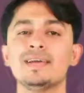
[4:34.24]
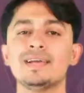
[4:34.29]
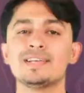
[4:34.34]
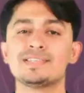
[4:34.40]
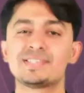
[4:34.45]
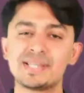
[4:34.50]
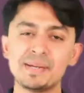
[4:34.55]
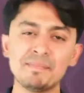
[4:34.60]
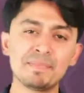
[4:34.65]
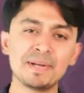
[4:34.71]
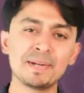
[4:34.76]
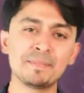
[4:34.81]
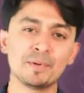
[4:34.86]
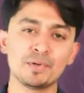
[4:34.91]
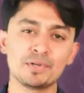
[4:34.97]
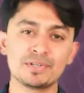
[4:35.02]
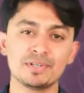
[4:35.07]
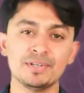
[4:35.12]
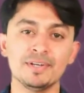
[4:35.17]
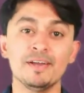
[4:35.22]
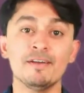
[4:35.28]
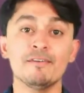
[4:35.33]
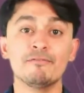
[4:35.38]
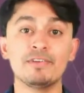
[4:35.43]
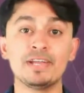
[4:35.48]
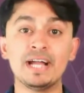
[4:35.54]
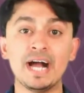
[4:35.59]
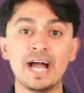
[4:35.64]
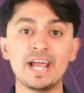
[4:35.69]
Simply put,
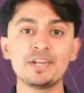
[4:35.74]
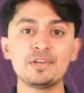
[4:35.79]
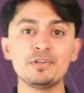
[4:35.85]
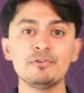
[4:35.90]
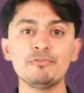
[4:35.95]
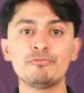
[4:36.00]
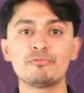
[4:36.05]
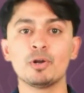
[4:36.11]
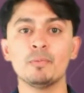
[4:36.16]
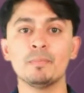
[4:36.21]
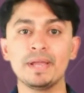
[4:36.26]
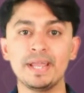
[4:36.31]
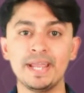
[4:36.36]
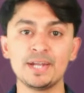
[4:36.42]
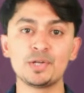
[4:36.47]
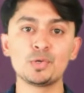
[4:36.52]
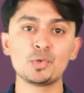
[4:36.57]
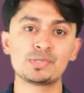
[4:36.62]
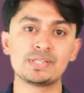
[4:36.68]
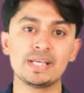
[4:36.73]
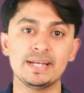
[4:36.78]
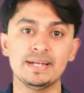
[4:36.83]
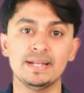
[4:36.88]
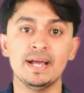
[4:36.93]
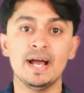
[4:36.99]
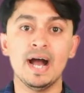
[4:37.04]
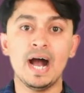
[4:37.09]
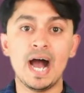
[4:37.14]
we guide you from A to Z